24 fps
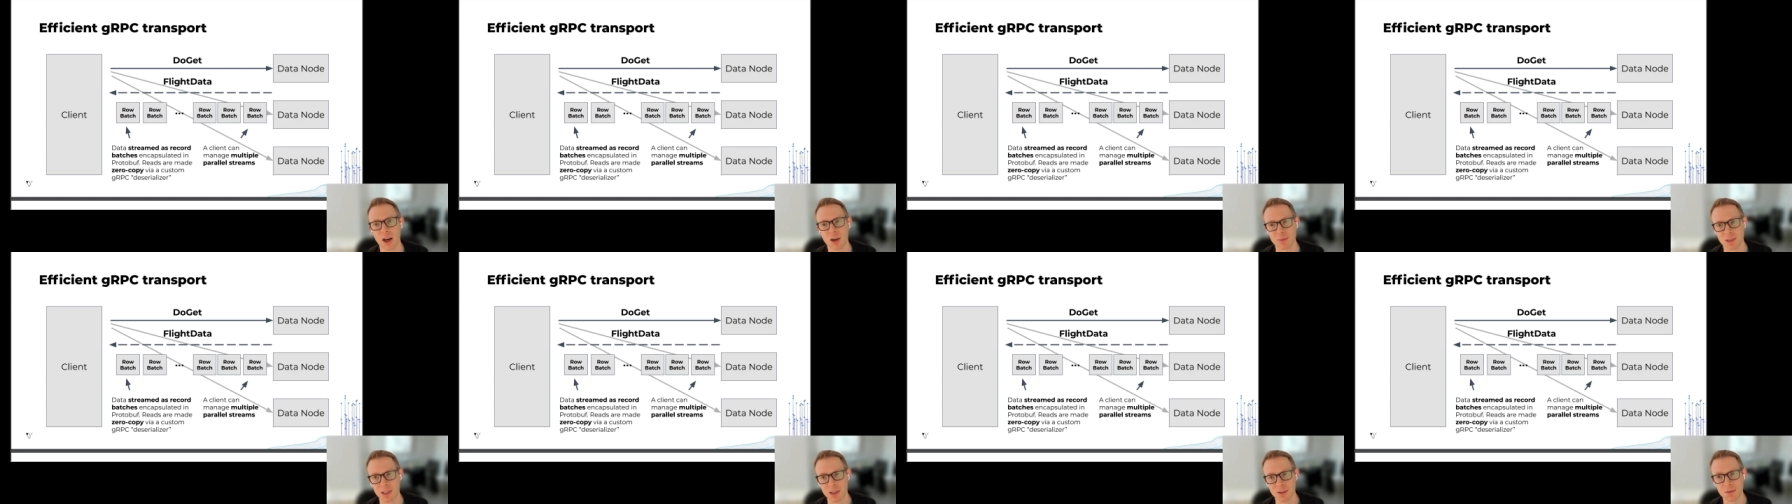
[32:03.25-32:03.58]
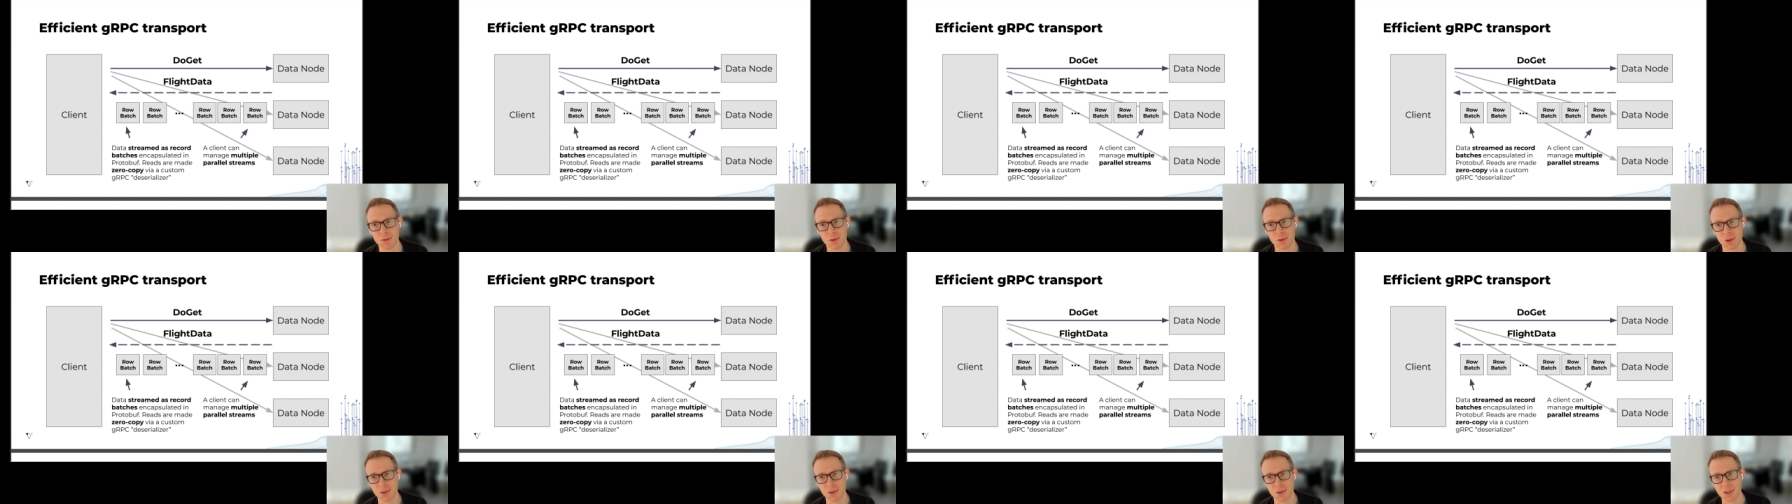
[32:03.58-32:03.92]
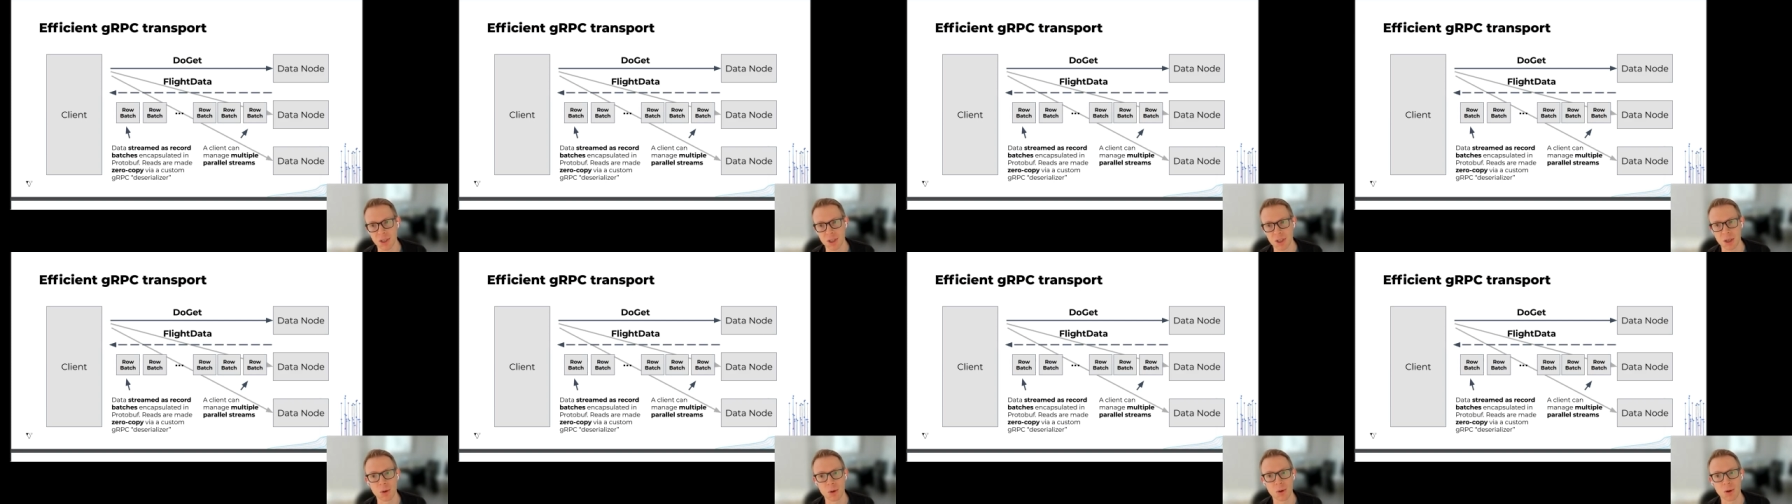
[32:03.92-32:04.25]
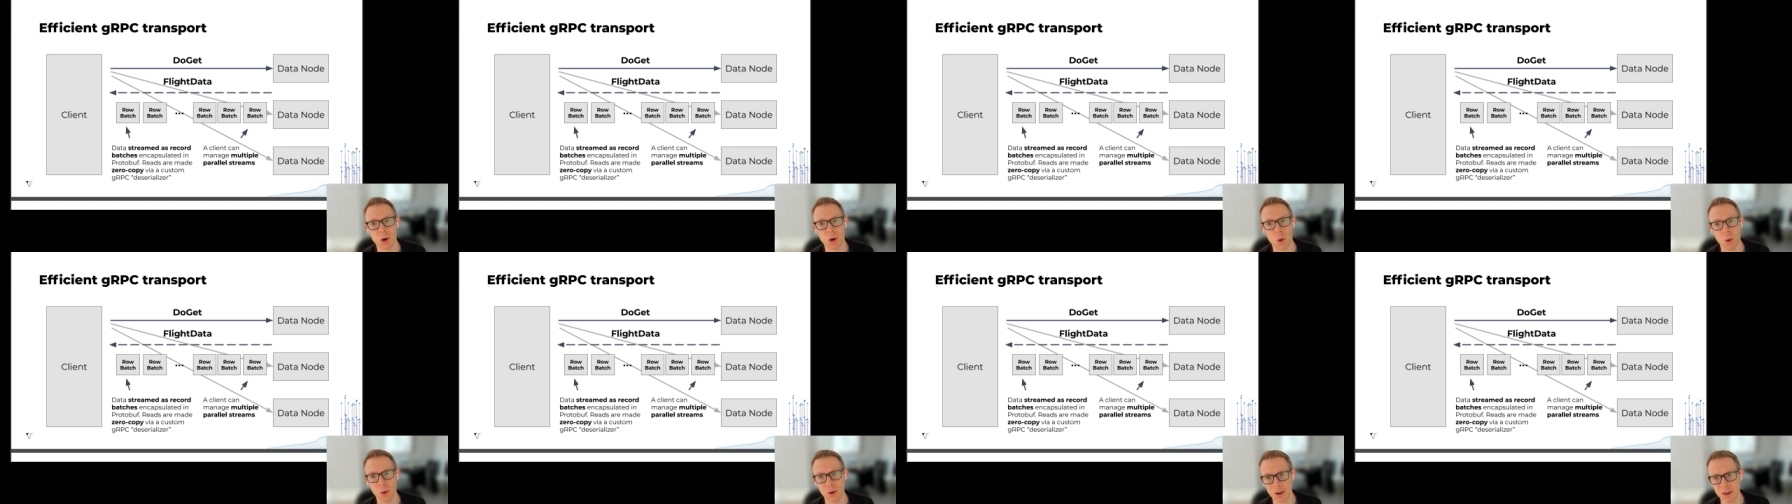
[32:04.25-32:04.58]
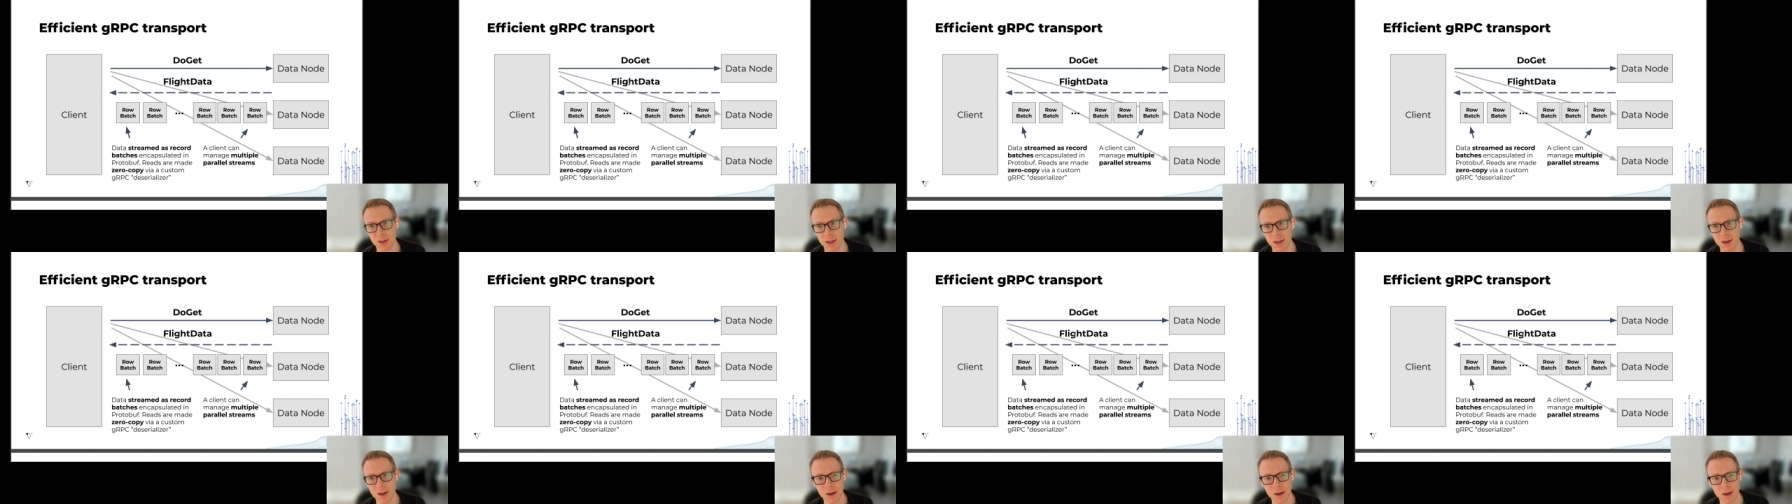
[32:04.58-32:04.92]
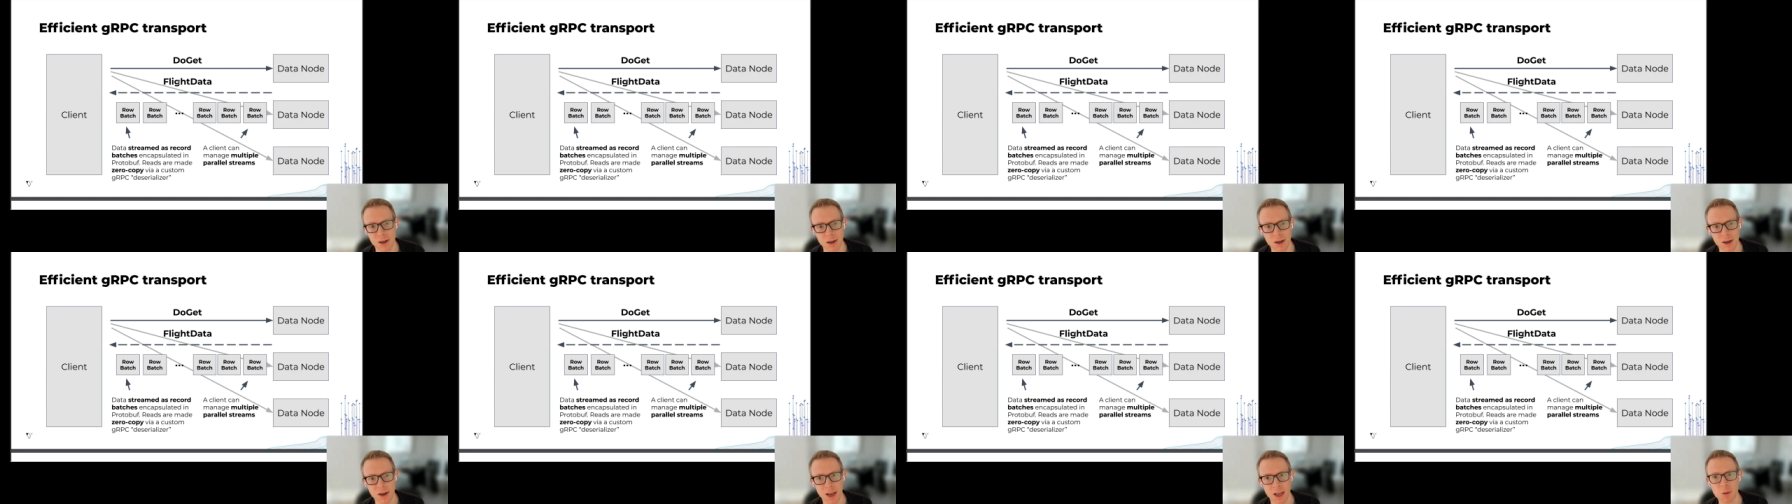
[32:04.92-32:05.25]
coming through a single
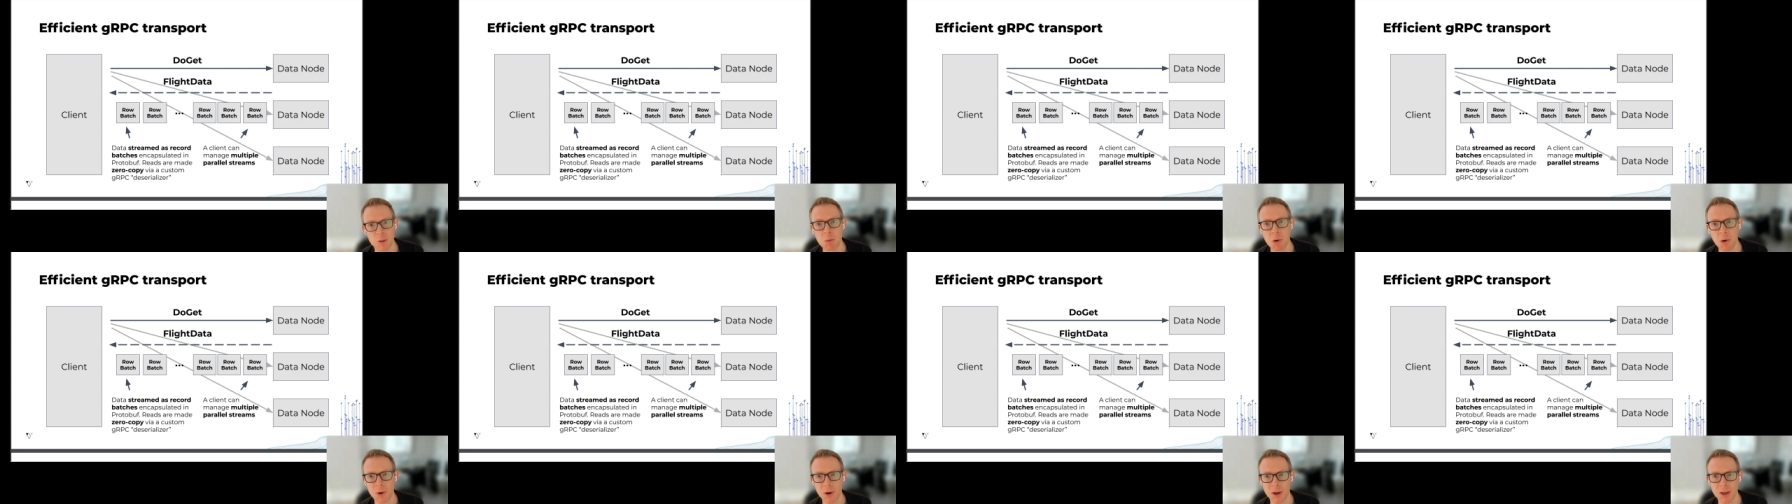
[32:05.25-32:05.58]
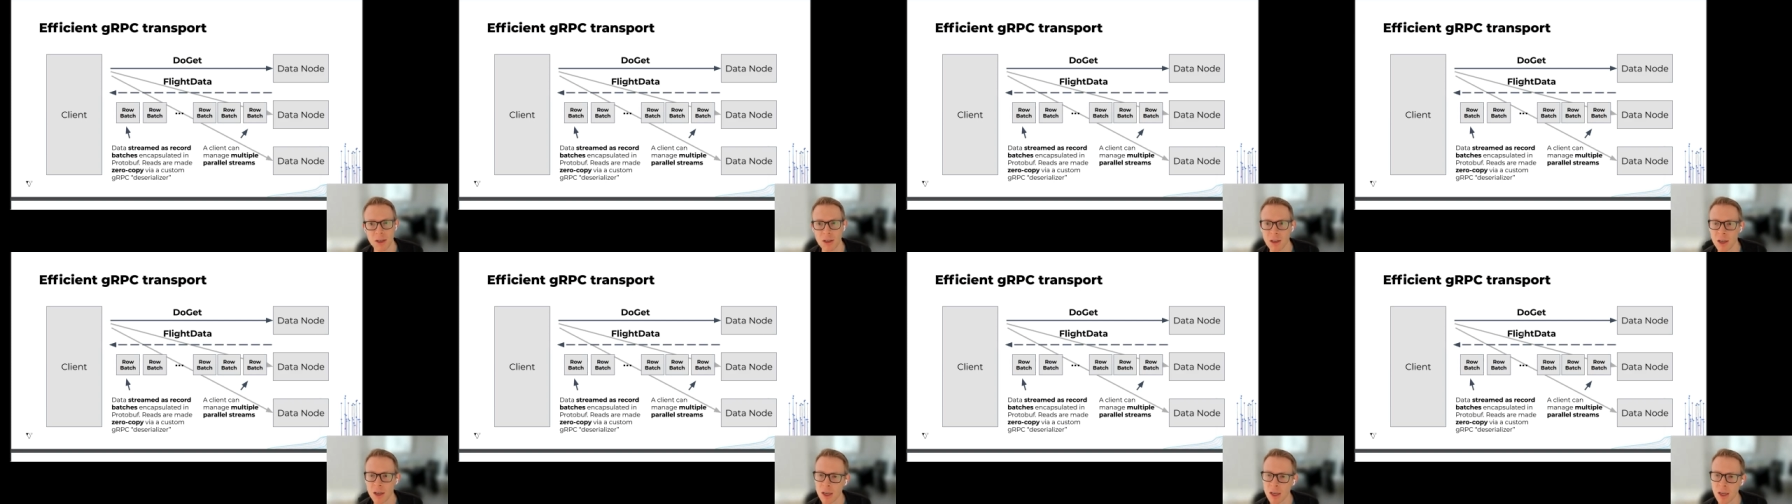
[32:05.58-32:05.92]
coordinator endpoint,